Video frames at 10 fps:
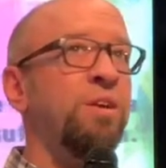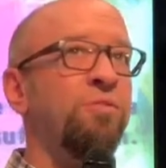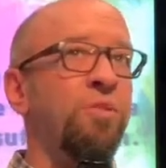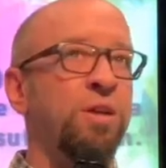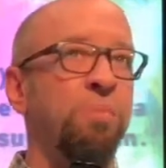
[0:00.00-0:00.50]

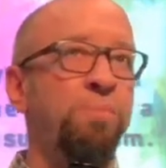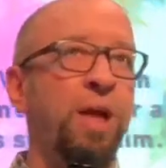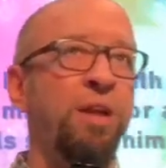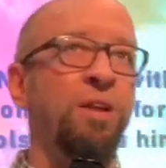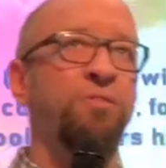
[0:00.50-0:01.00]
for a
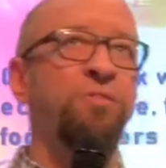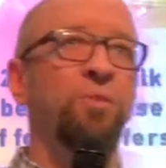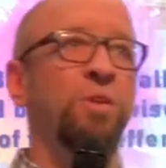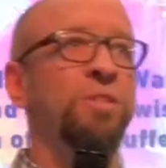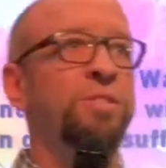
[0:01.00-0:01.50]
companion of
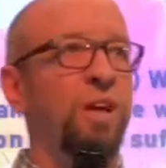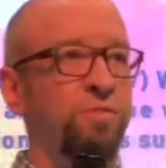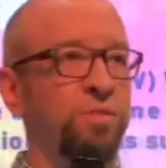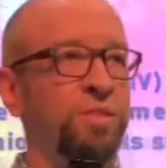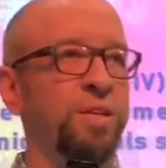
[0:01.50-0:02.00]
fools
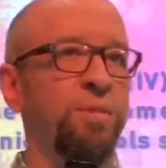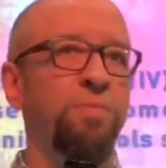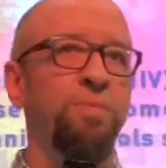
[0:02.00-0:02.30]
suffers him.